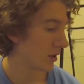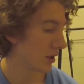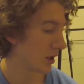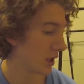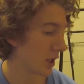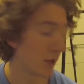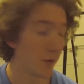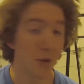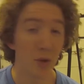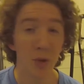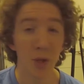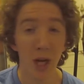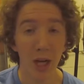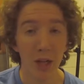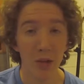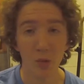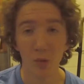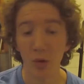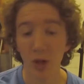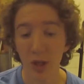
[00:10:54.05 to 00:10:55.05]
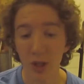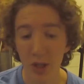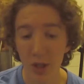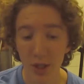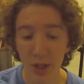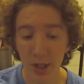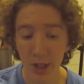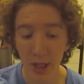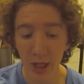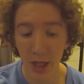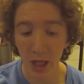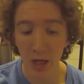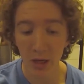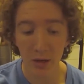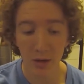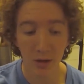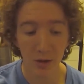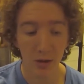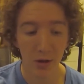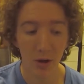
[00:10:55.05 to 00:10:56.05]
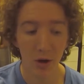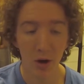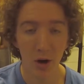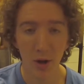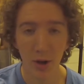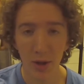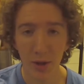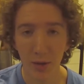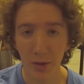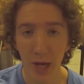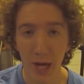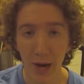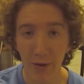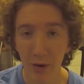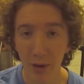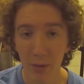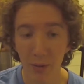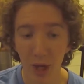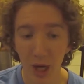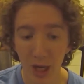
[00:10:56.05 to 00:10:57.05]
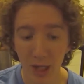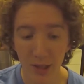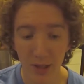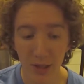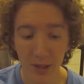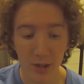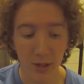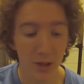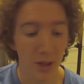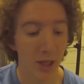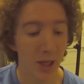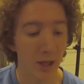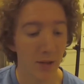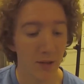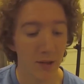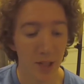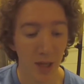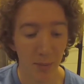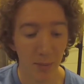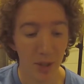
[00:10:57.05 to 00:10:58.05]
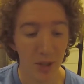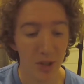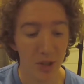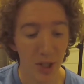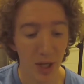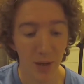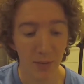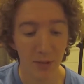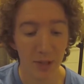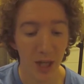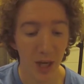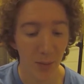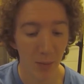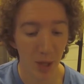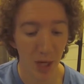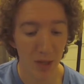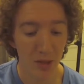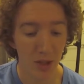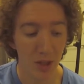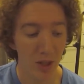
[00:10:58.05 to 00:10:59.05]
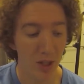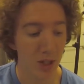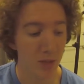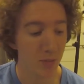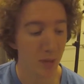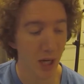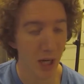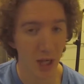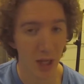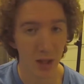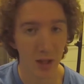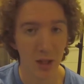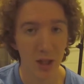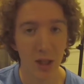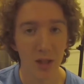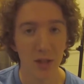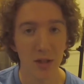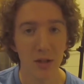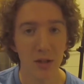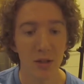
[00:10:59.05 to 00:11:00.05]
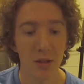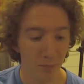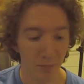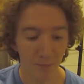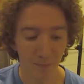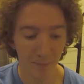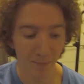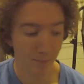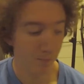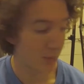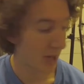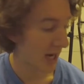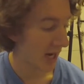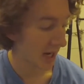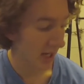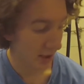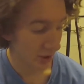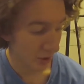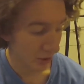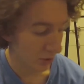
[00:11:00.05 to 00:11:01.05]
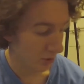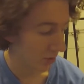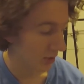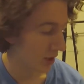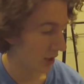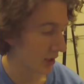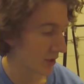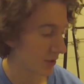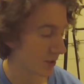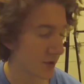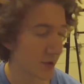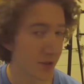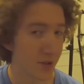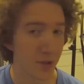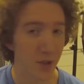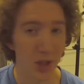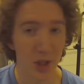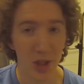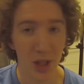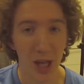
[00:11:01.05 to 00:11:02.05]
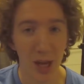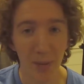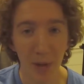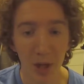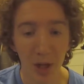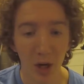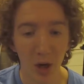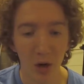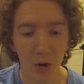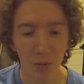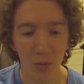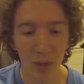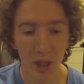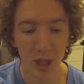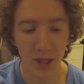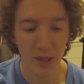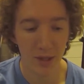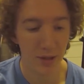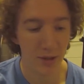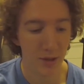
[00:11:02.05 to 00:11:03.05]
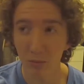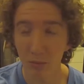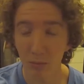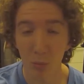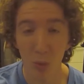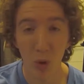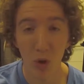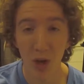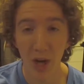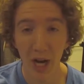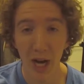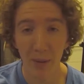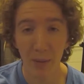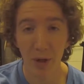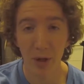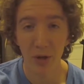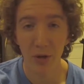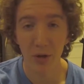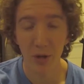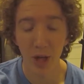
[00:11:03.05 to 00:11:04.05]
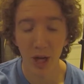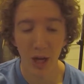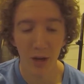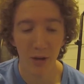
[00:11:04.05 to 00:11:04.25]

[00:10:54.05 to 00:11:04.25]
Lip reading: If you guys want to see every process, like step by step, sandblasting these, painting these, buying new ones, just let me know, because I'm more than happy to do that.